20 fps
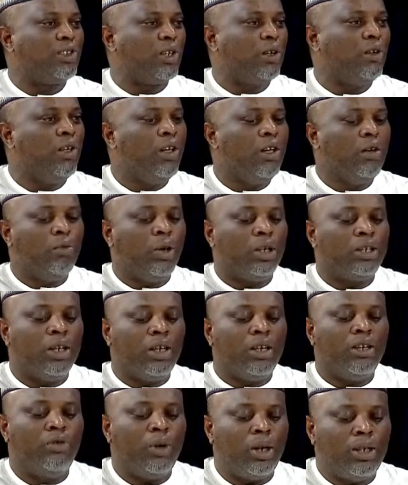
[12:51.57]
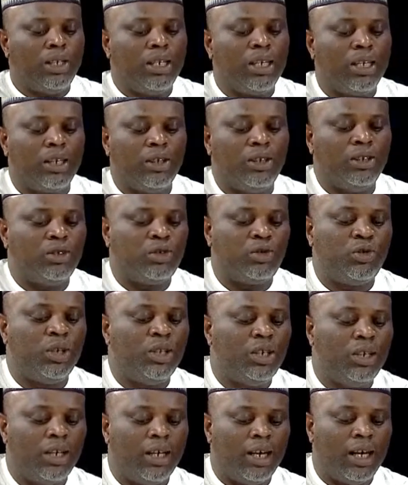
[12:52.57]
So, but running a
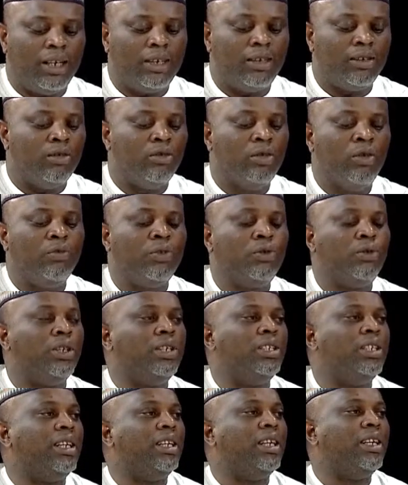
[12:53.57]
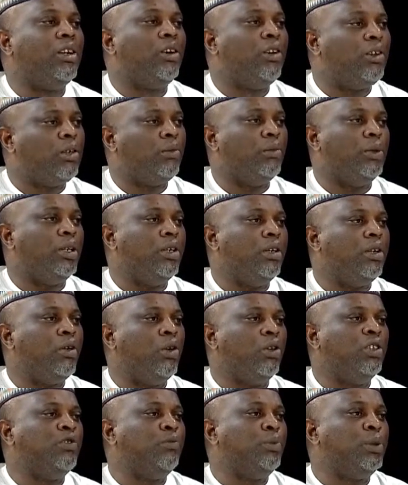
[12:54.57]
country and even running an economy
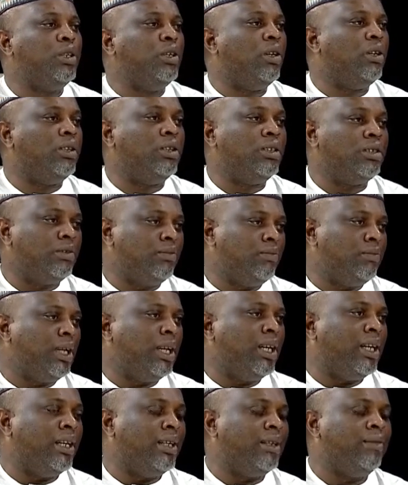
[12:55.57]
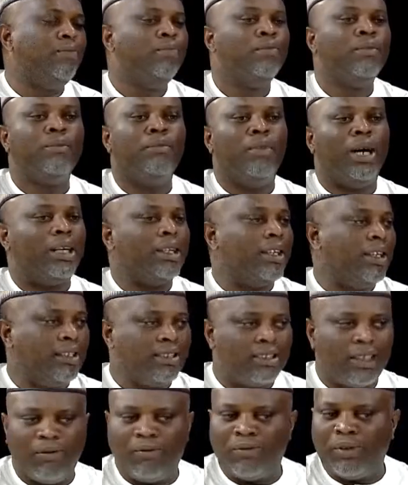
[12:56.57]
goes beyond mere
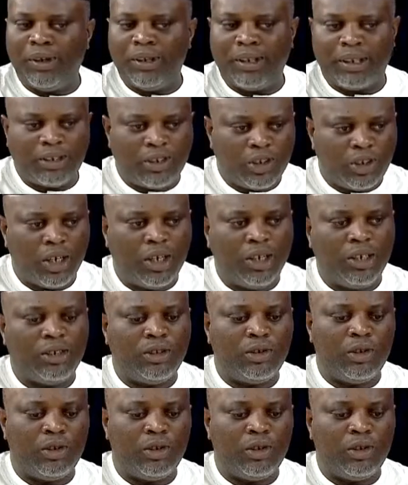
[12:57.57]
markets and foreign exchange.